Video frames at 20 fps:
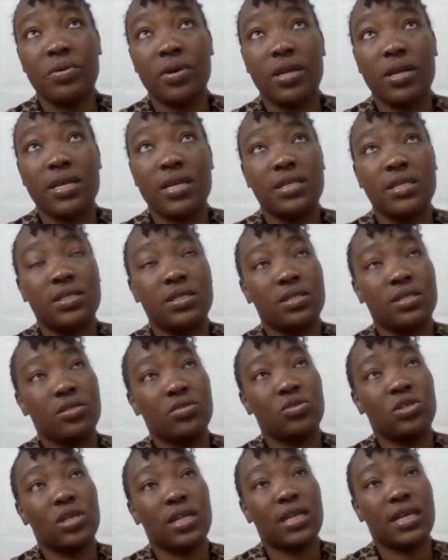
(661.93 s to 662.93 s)
period is
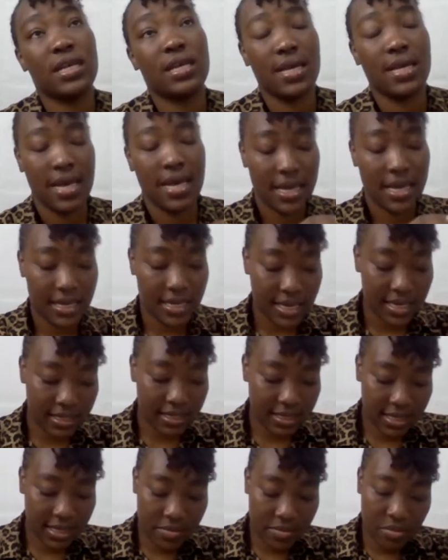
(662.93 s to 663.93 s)
usually
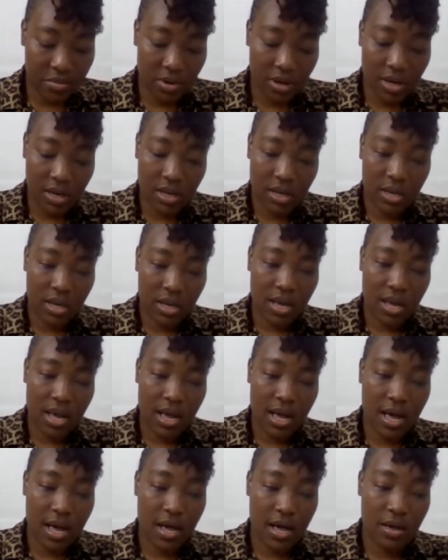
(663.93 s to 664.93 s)
December,
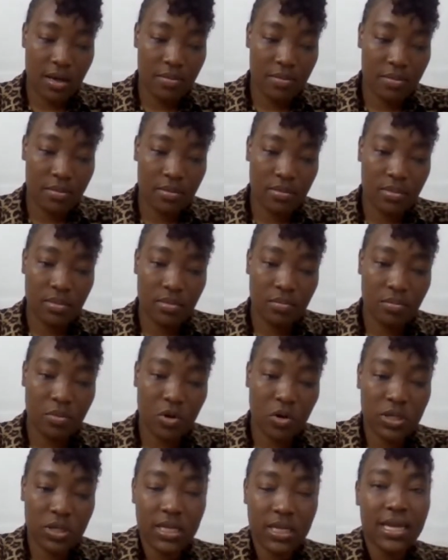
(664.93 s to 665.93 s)

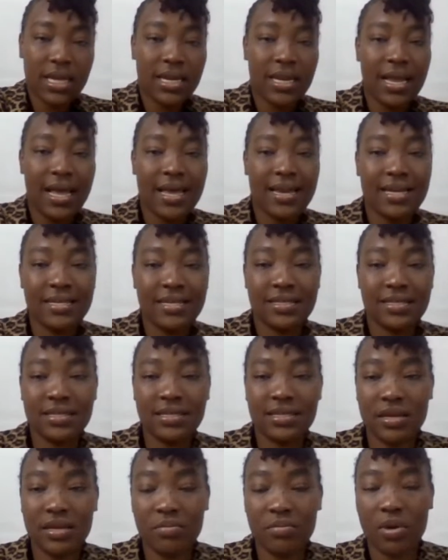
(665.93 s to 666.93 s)
but the deadline is
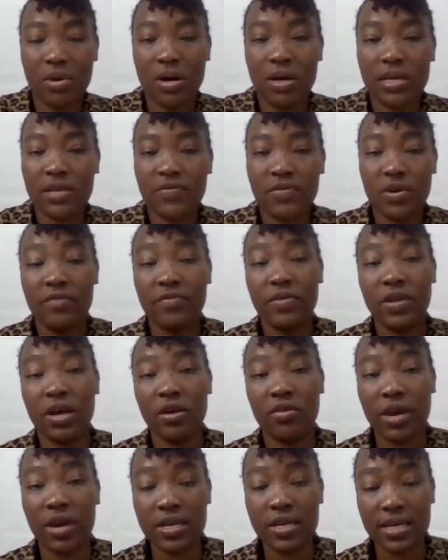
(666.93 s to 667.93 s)
December. If you have
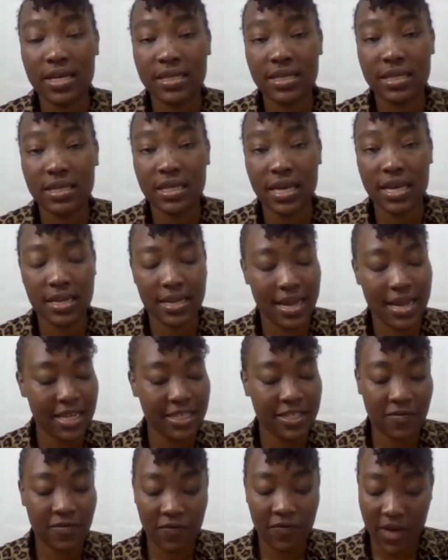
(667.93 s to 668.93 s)
not graduated yet,
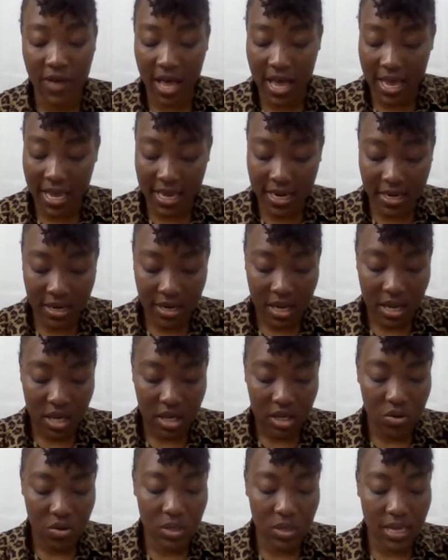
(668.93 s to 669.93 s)
that's fine.
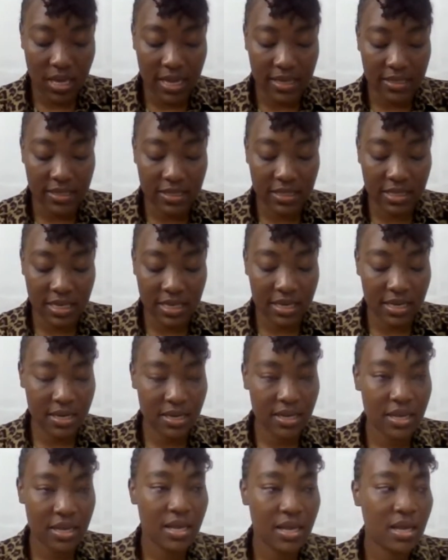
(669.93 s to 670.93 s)
You can
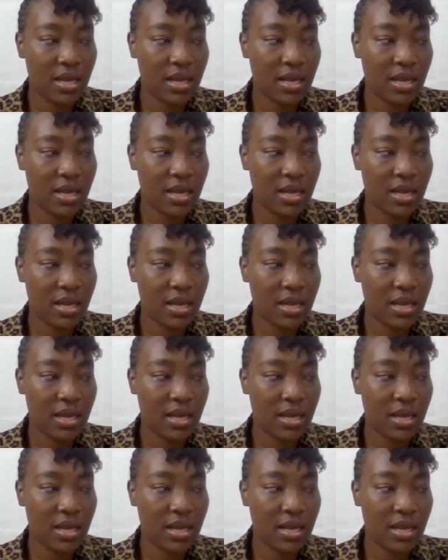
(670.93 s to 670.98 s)
still